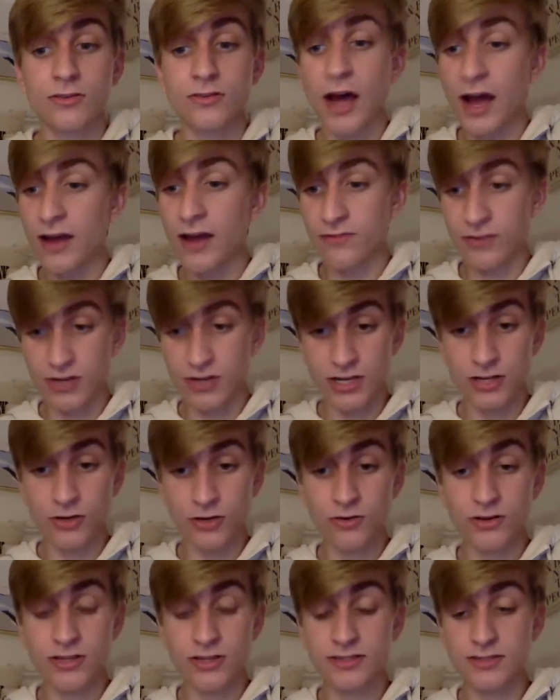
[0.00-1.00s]
Ivan
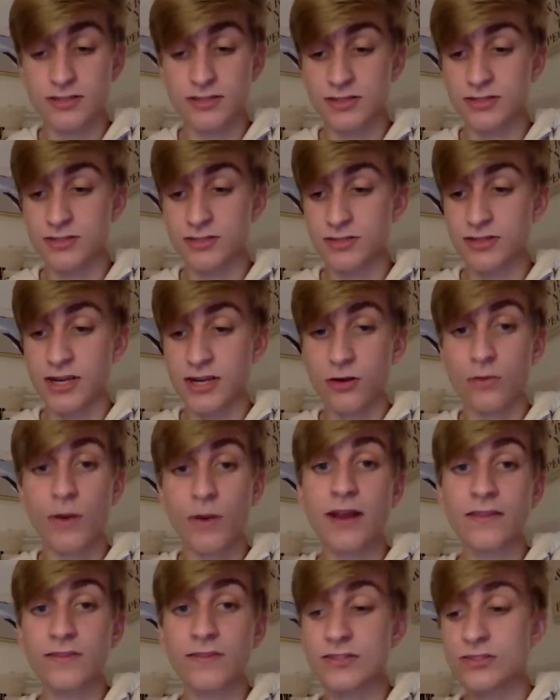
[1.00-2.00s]
here is, is
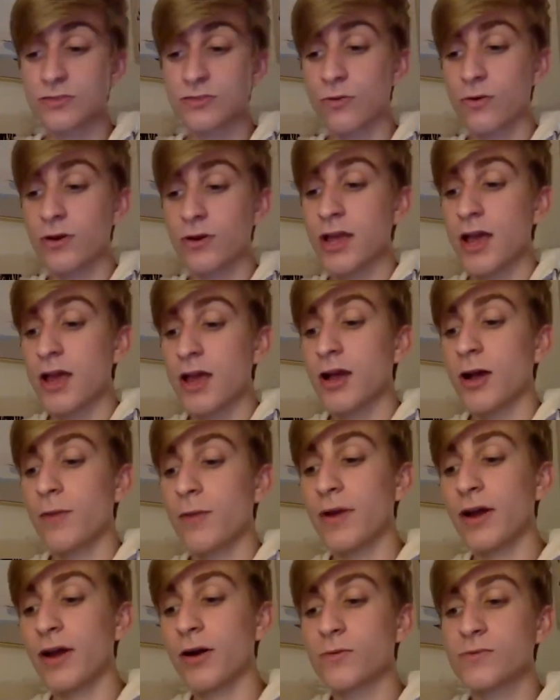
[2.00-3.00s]
narrating the story
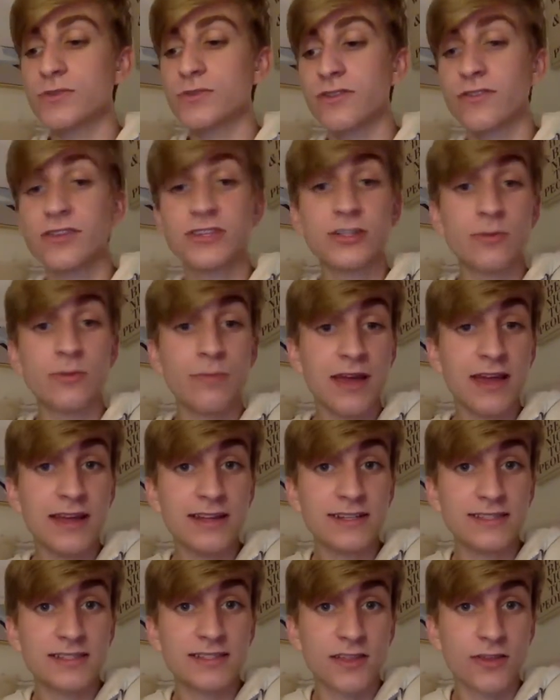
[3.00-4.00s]
about the
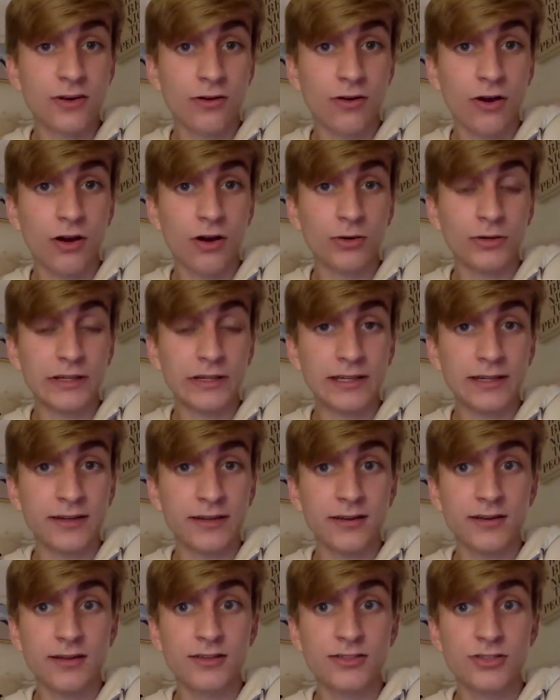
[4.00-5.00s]
domains that they're all in.
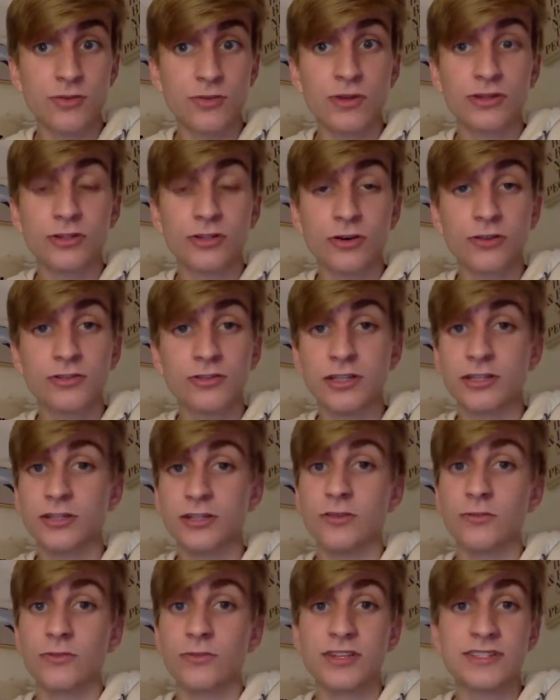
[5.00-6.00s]
So we learn
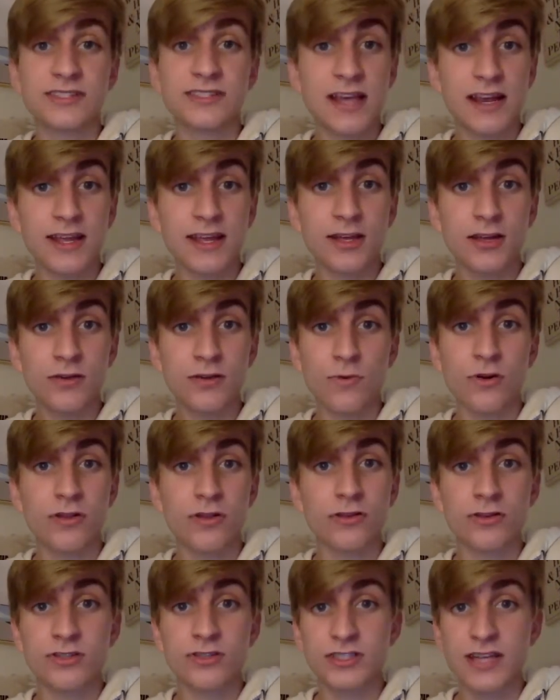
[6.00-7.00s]
the setting,
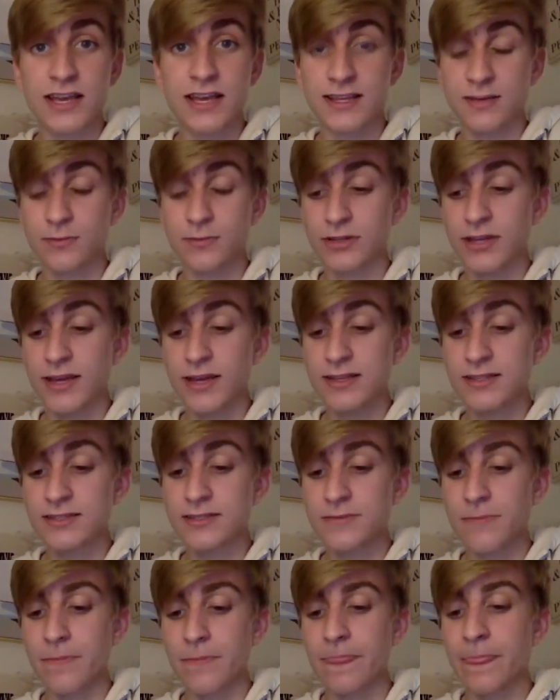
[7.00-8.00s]
where it's taking
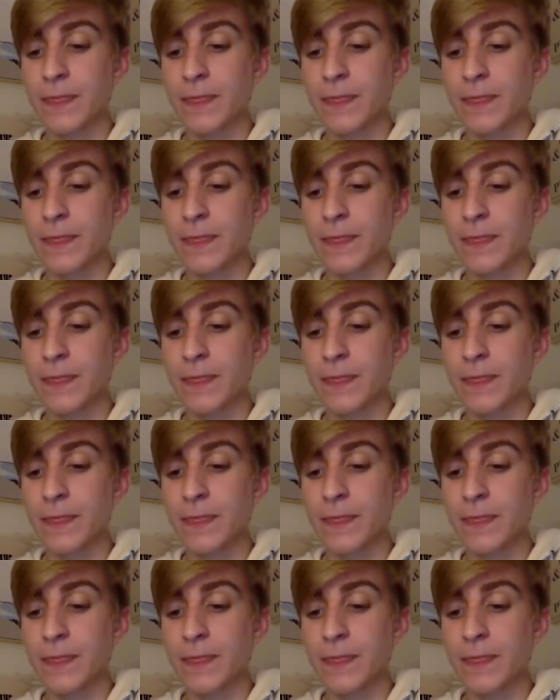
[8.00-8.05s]
place.